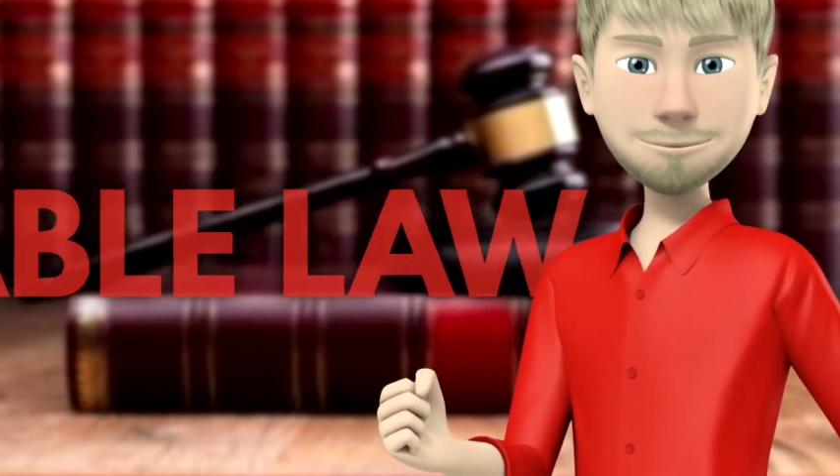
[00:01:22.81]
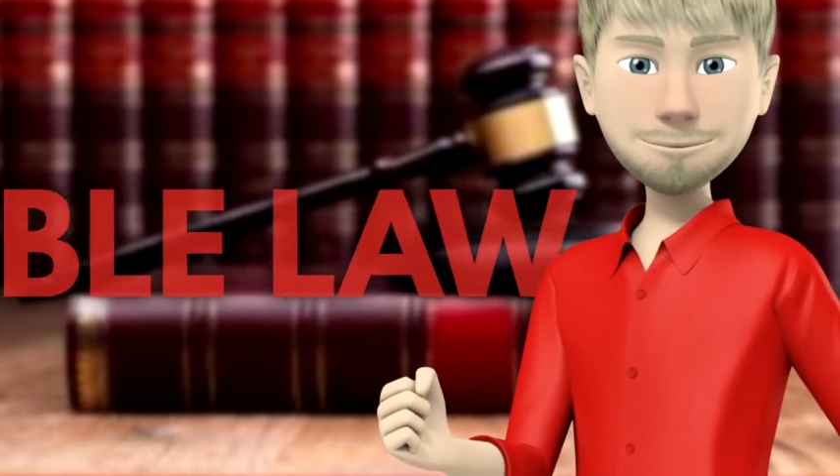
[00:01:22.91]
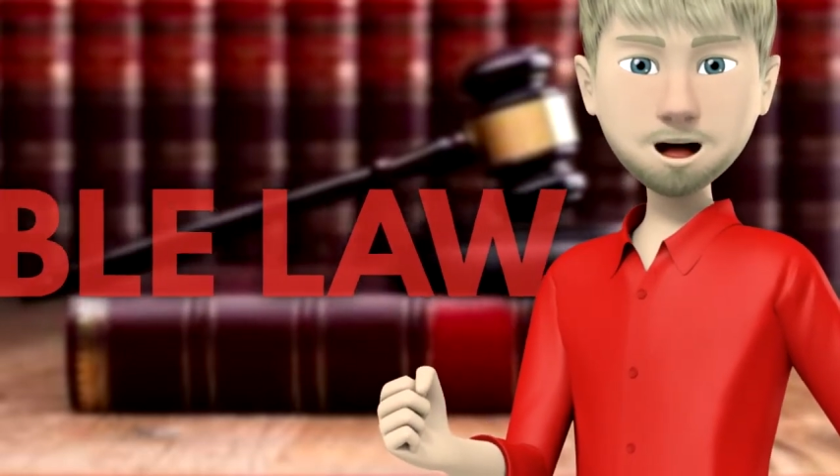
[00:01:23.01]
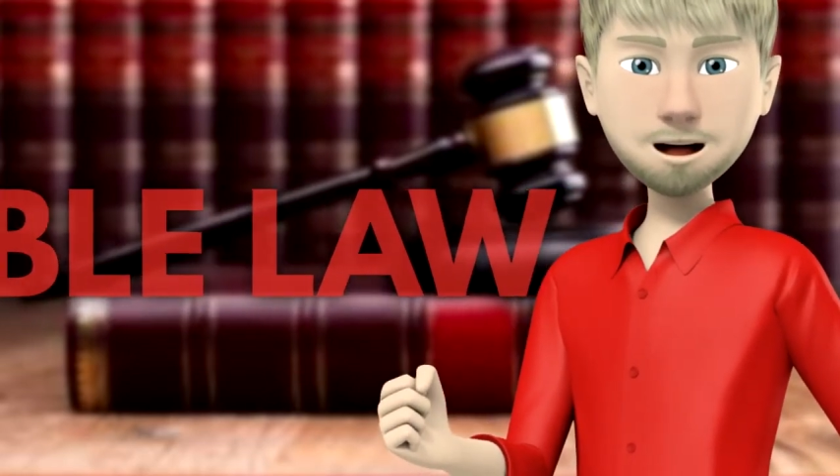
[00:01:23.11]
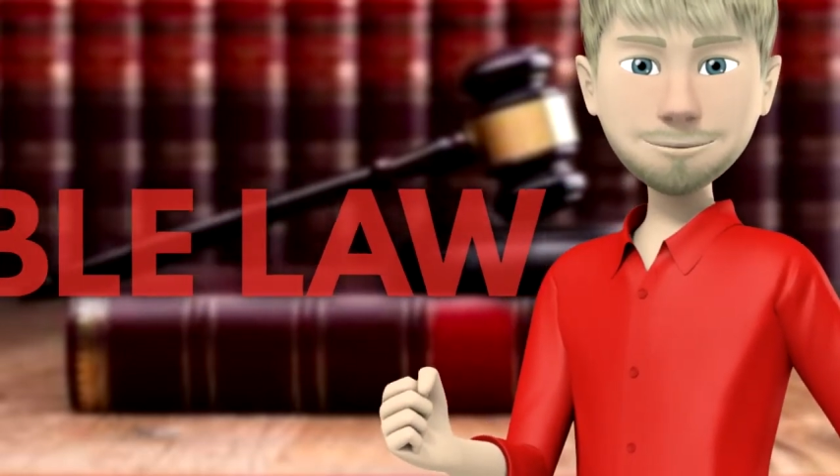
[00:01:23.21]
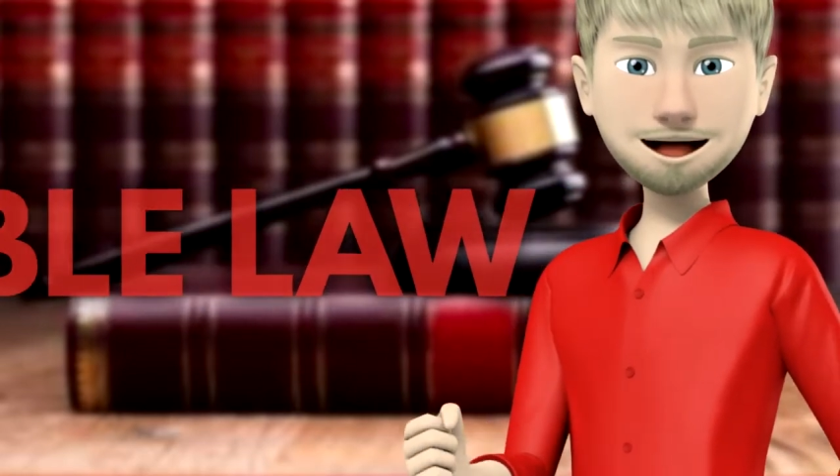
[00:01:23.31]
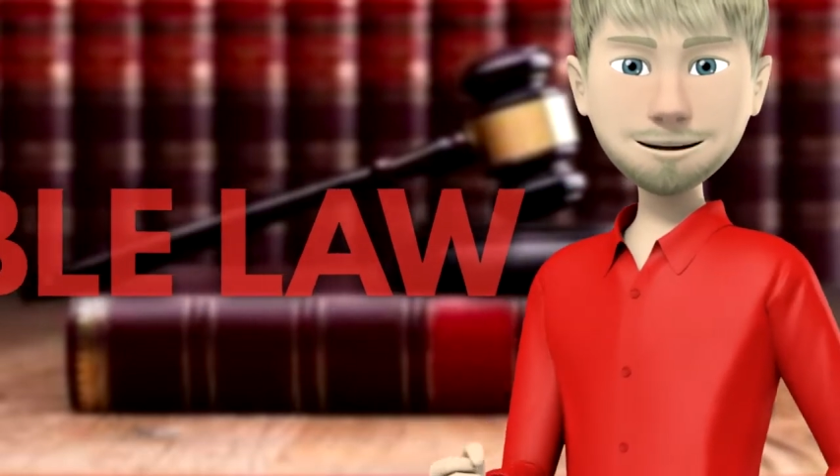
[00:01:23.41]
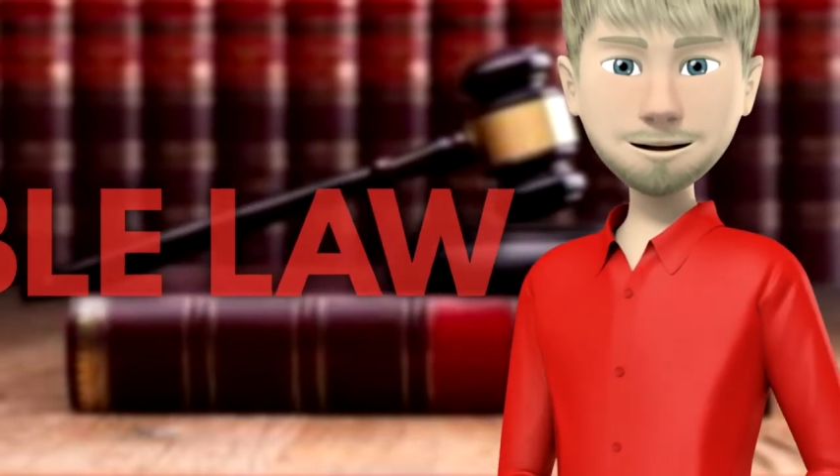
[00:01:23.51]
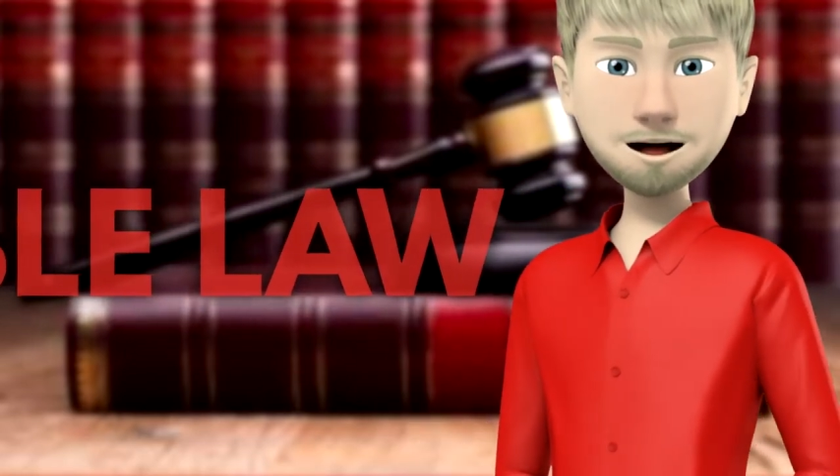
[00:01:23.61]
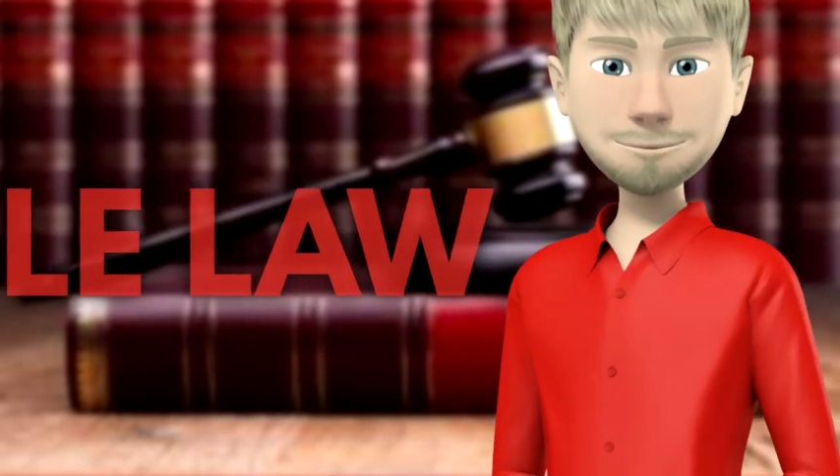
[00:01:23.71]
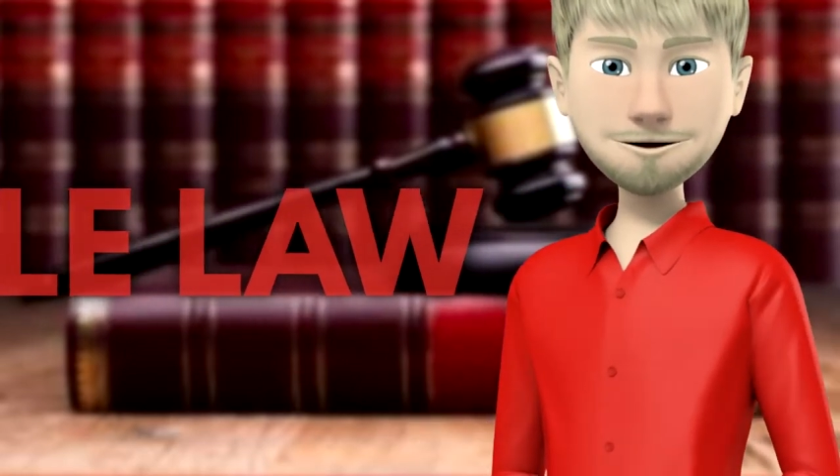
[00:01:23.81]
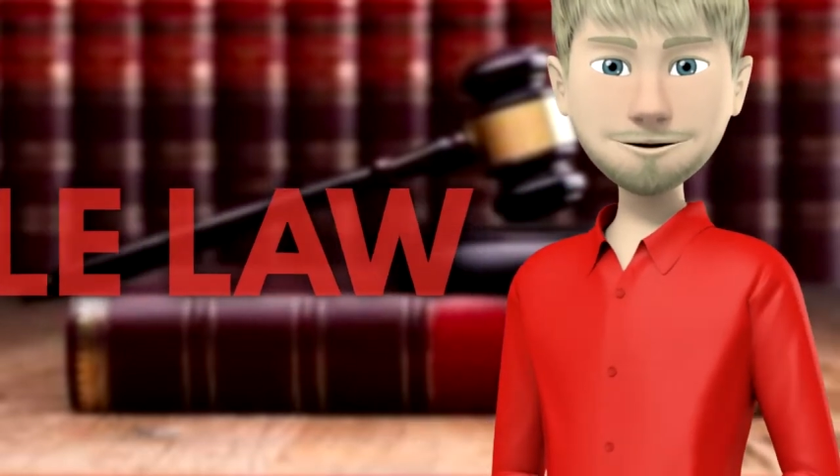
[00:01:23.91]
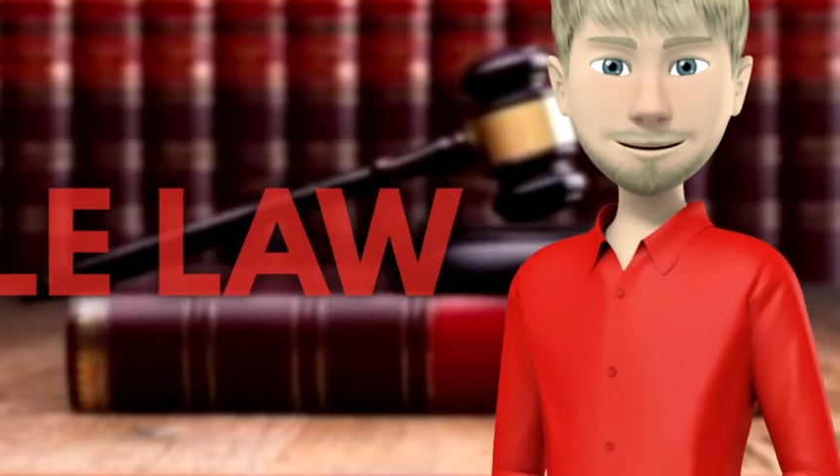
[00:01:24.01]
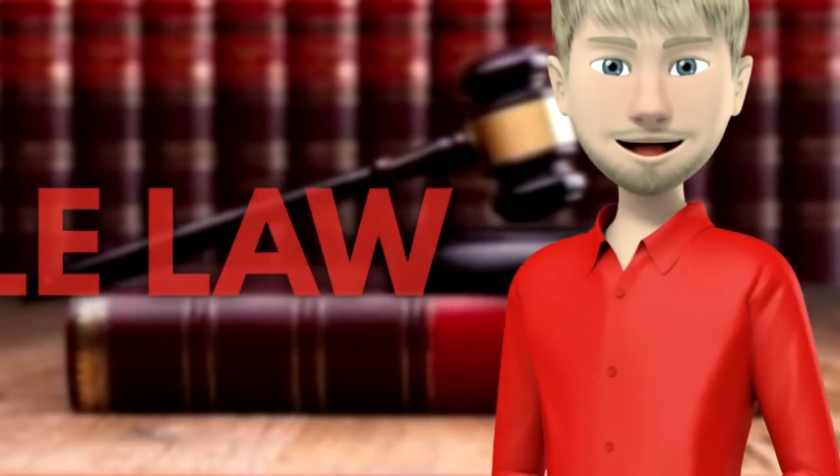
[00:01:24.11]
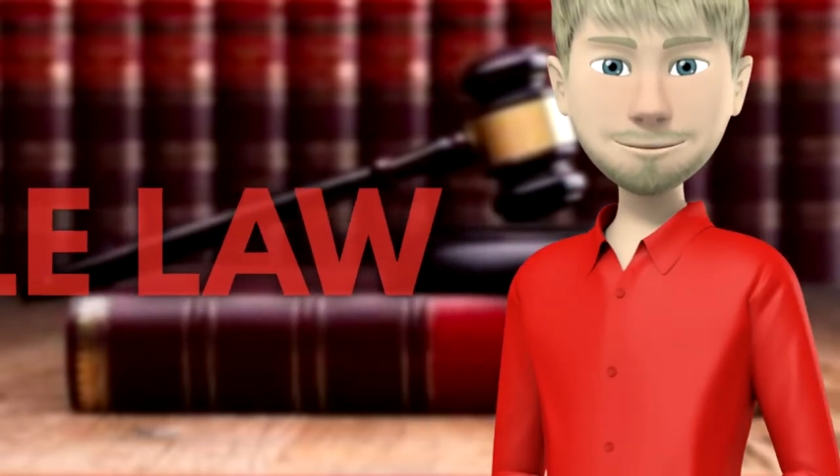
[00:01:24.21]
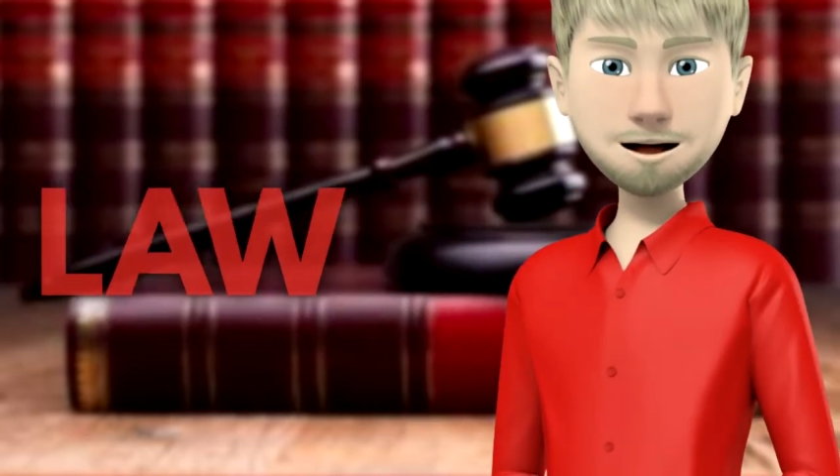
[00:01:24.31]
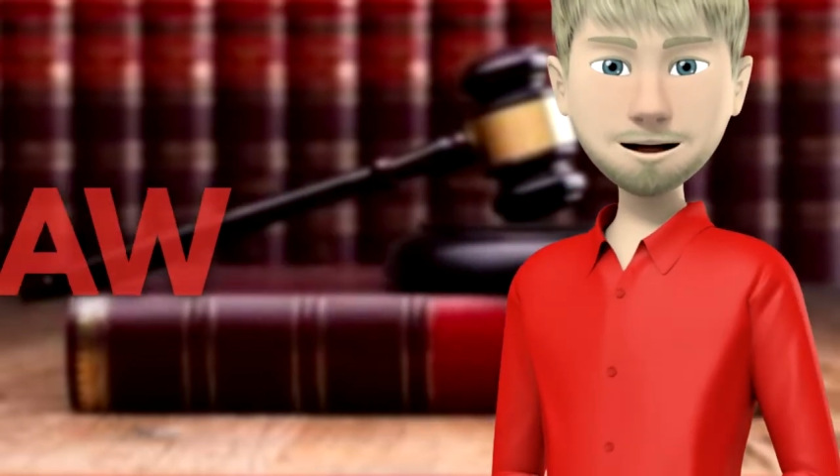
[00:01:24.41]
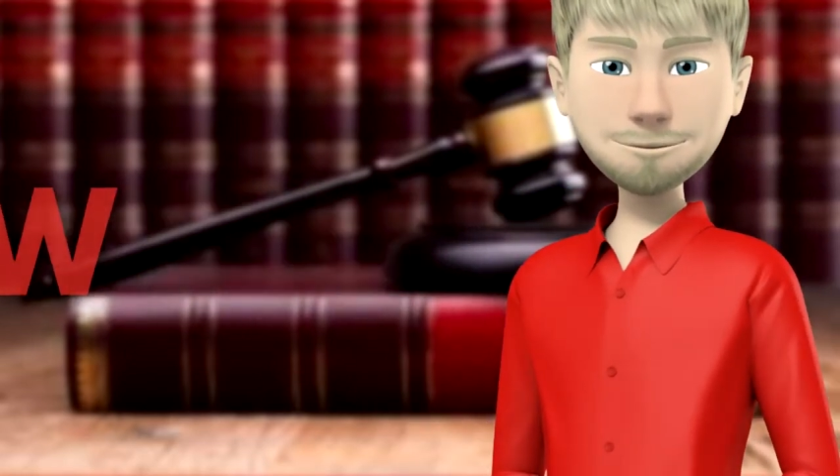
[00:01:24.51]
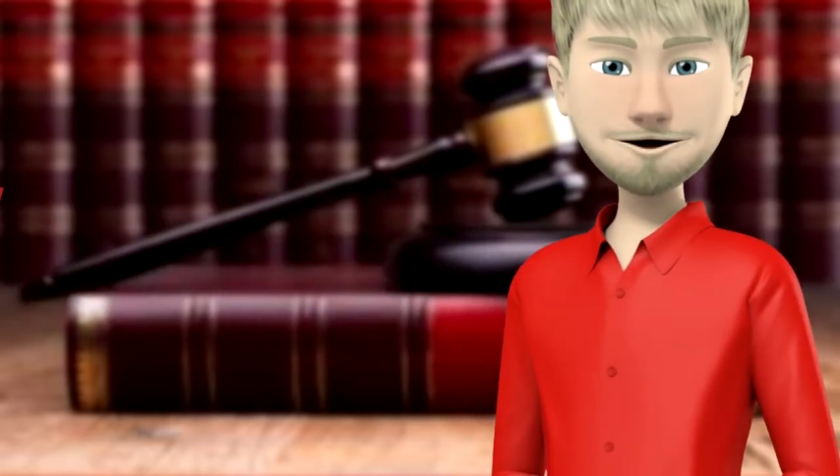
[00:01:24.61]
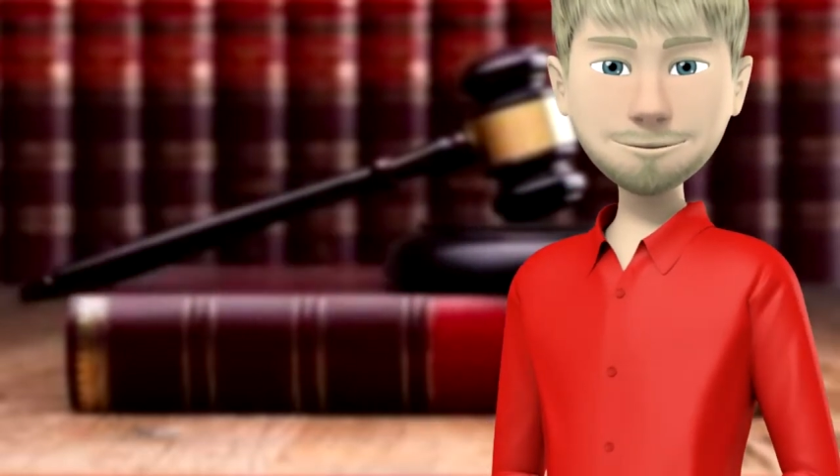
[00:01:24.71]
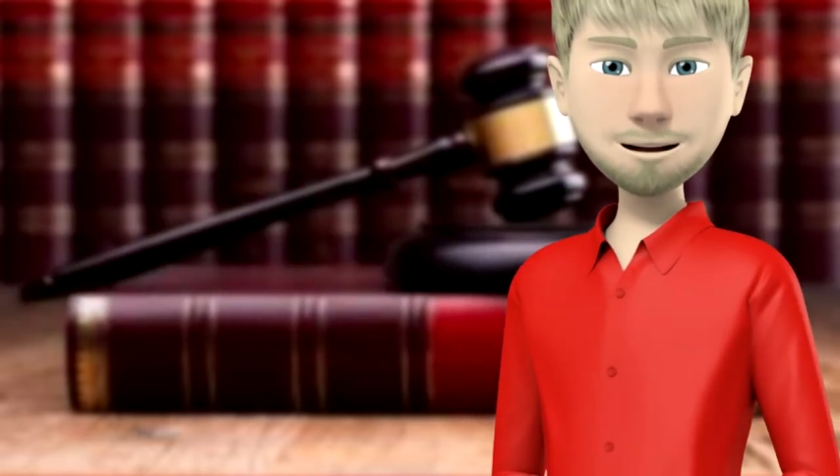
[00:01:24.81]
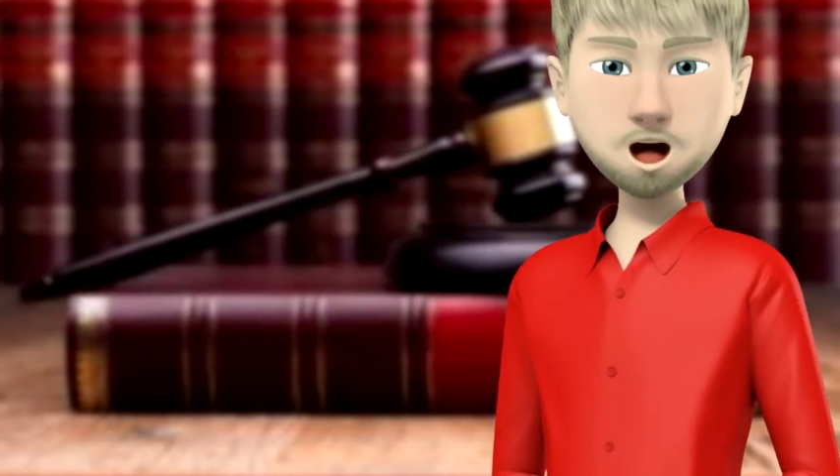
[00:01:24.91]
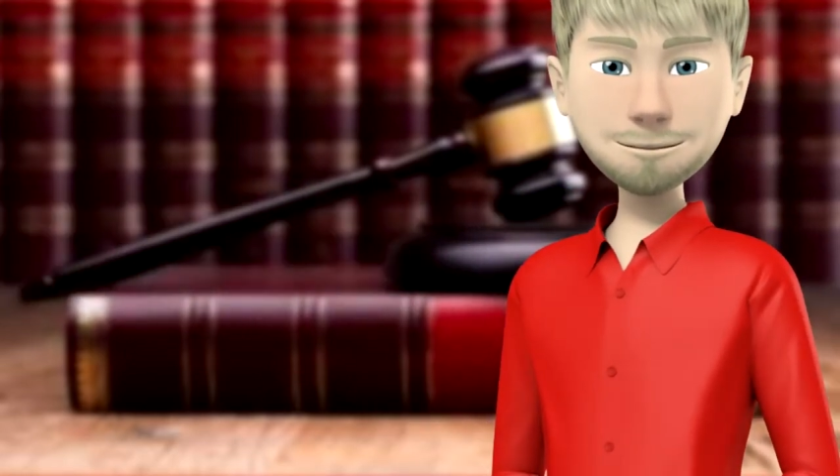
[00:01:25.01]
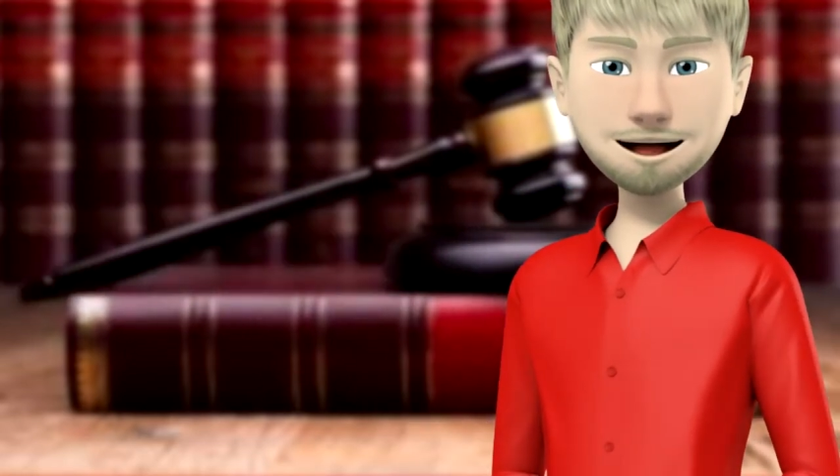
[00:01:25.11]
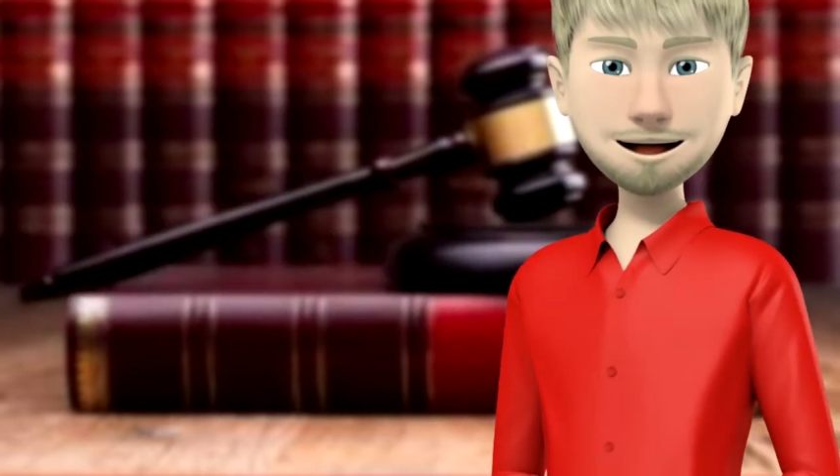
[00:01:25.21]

the Spanish or the foreign law of the deceased's